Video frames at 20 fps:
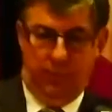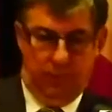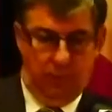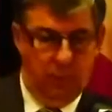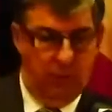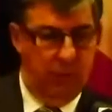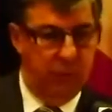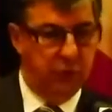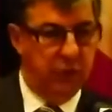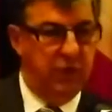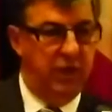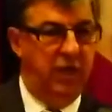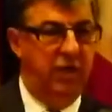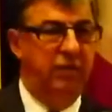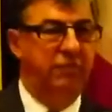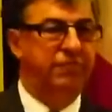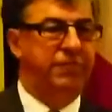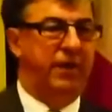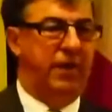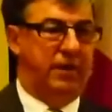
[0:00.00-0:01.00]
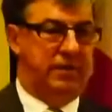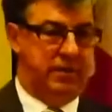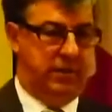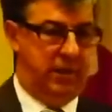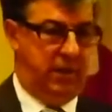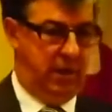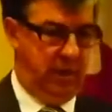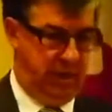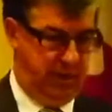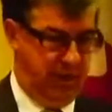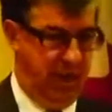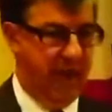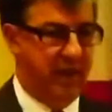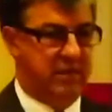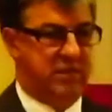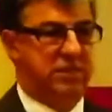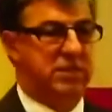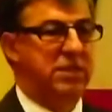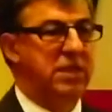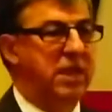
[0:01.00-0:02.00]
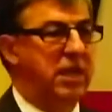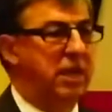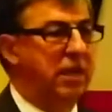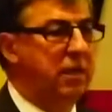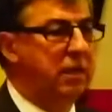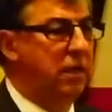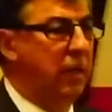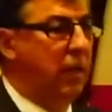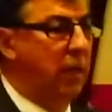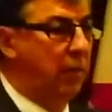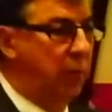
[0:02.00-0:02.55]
We believe that that's needed,